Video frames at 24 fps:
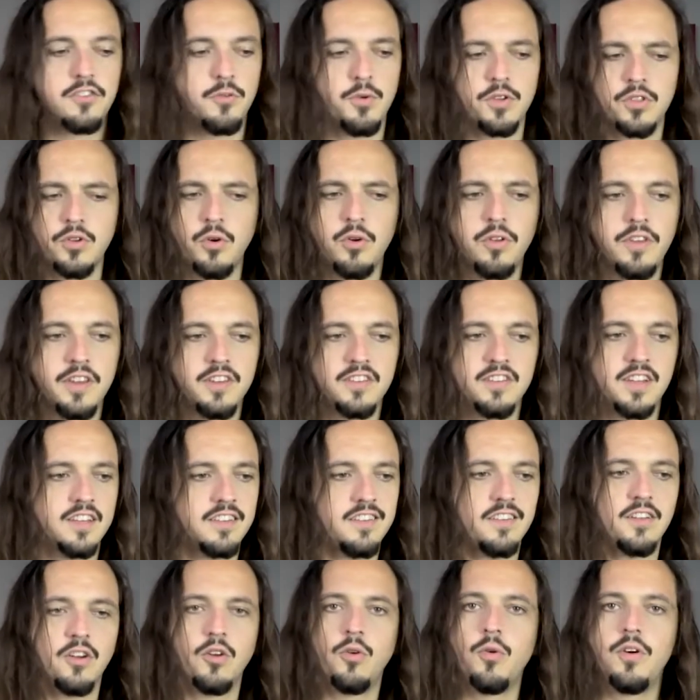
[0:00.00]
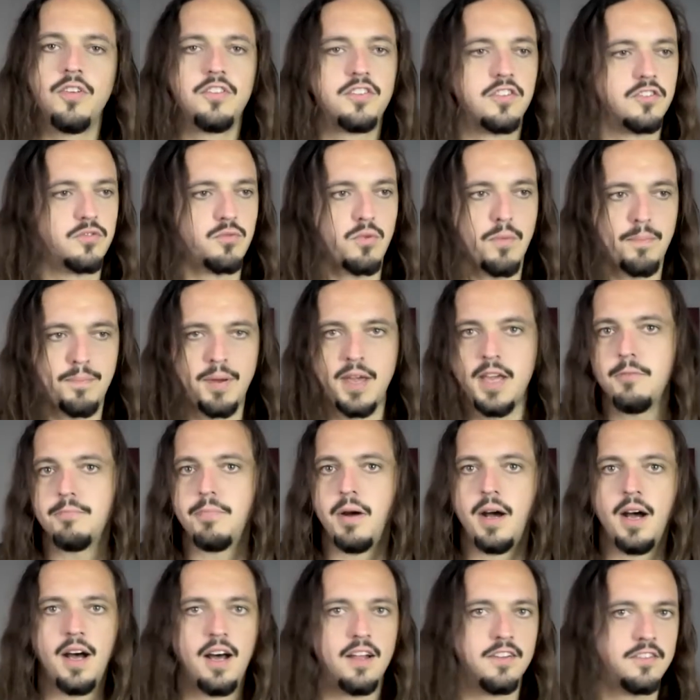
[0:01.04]
so with all these licks, you can always just repeat
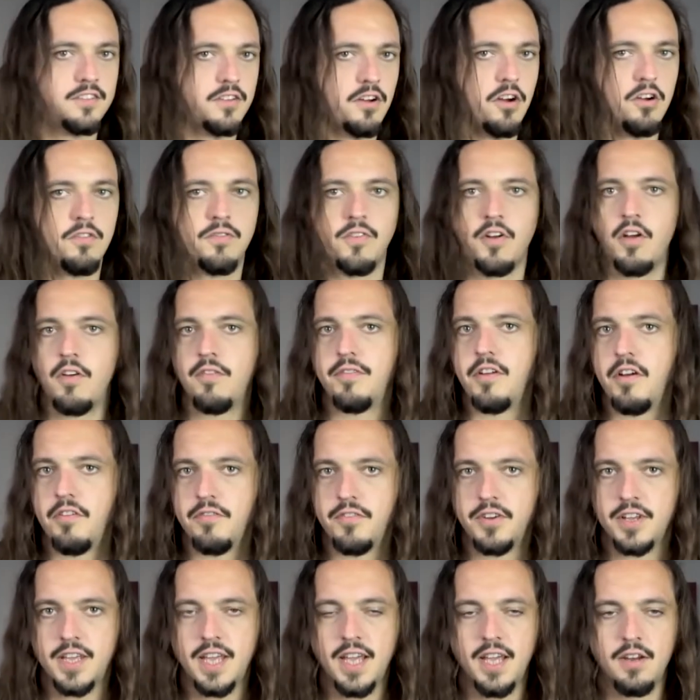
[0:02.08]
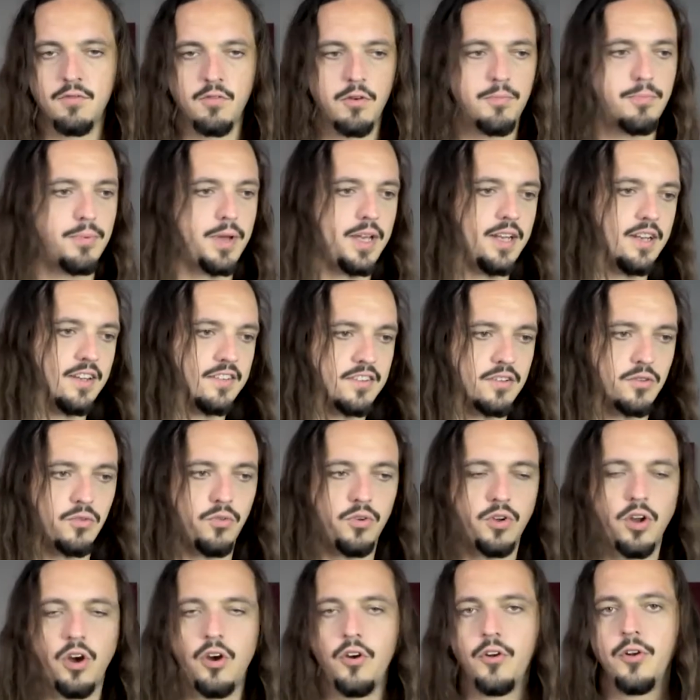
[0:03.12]
parts over and over and over again, repeat a single
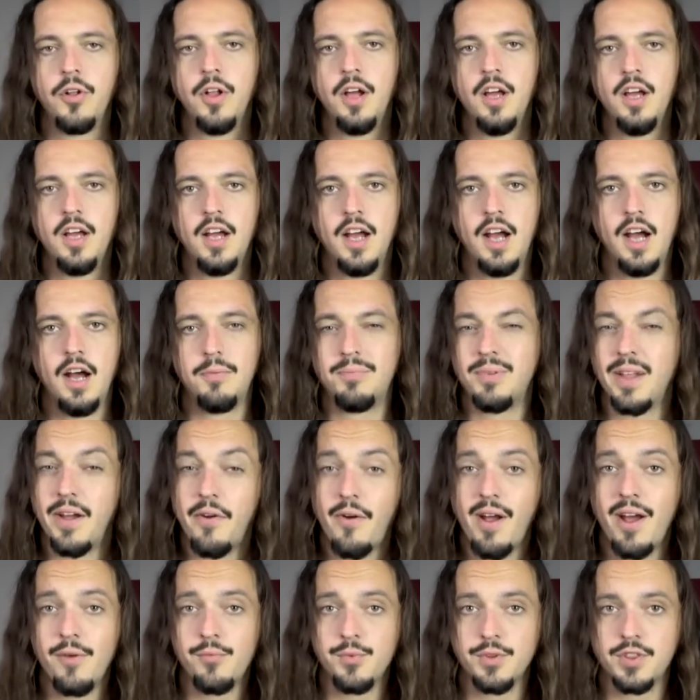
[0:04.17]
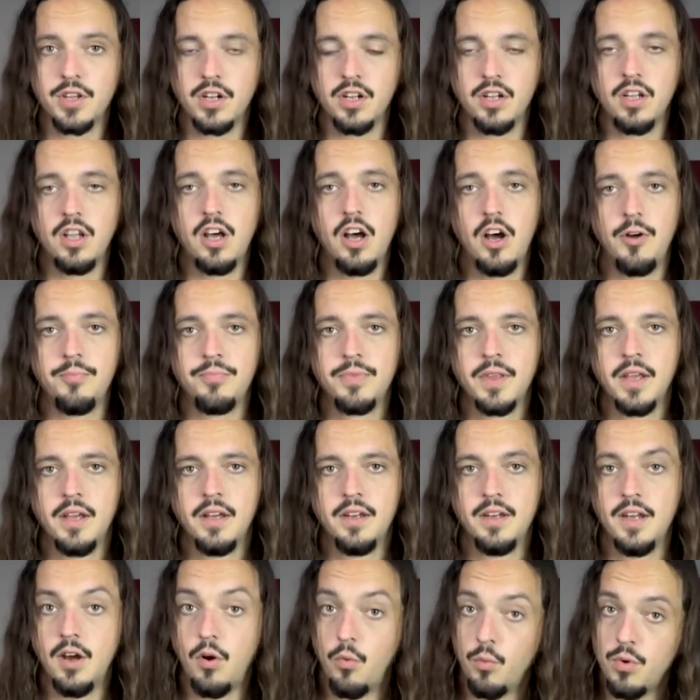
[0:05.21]
note, play around with it a lot.
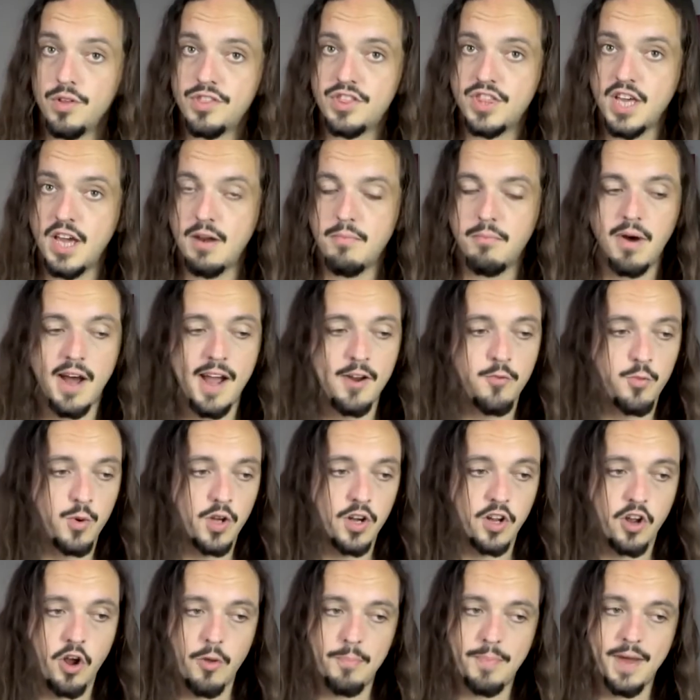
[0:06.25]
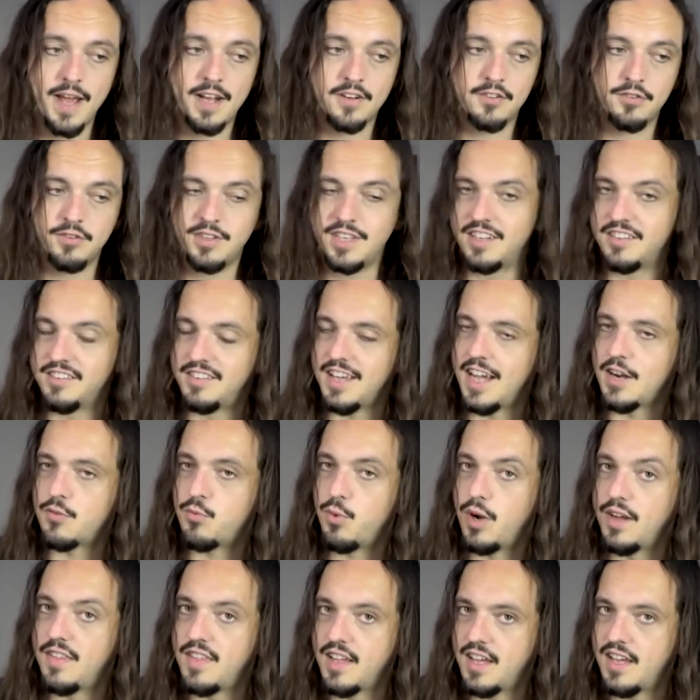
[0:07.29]
Now, with that in mind, we're going to go back to the exact
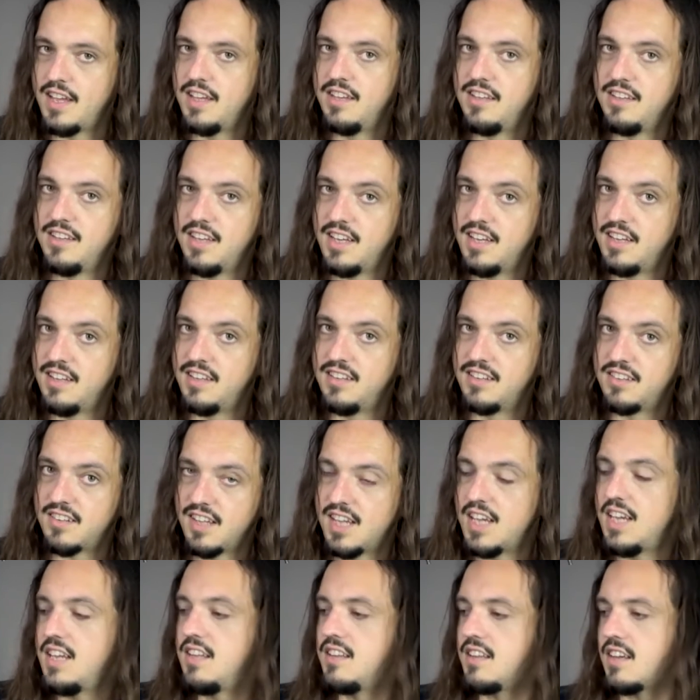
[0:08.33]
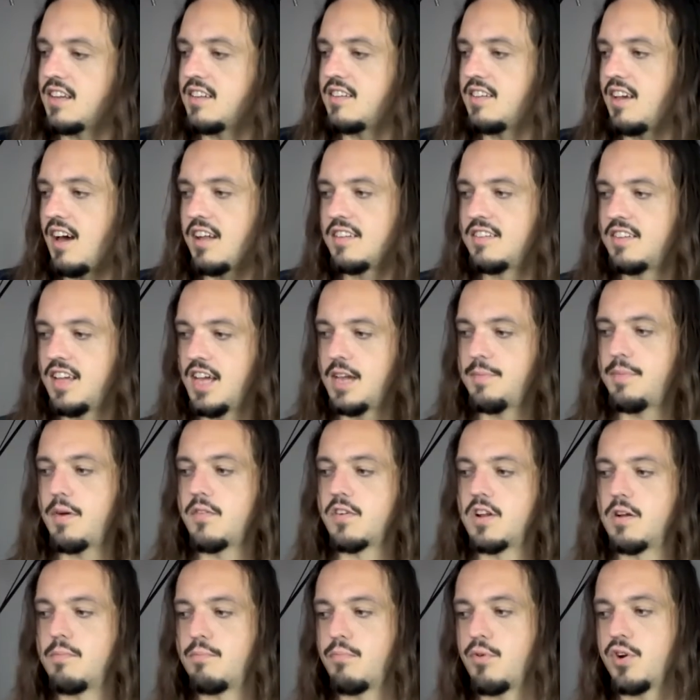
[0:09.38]
way that it is in the guitar tab. I'm
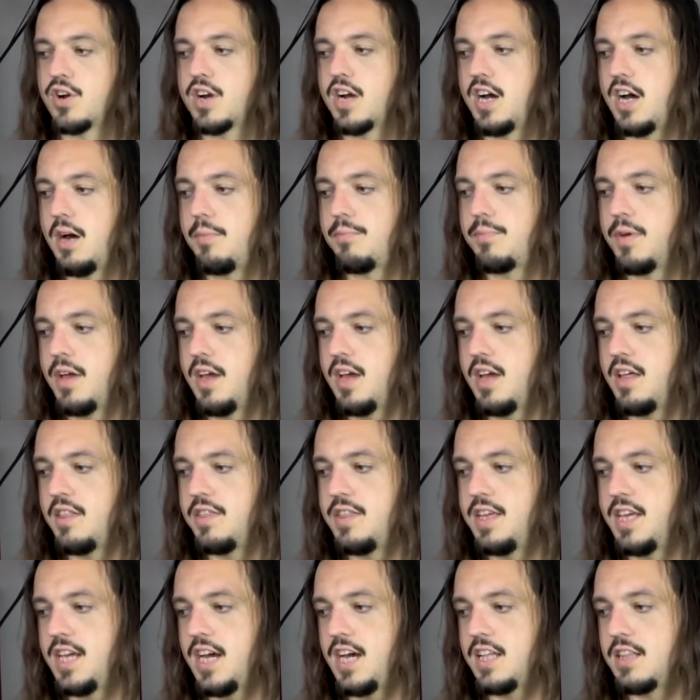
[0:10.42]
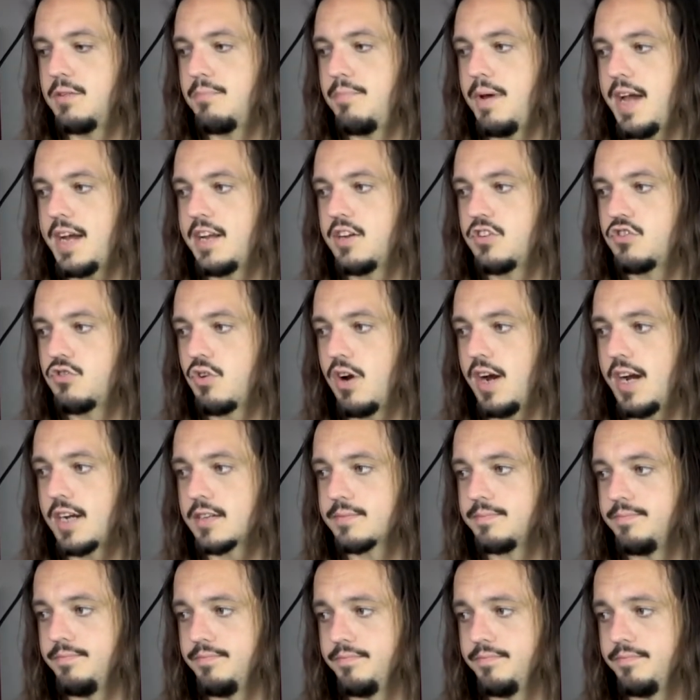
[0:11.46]
going to bring up the backing track.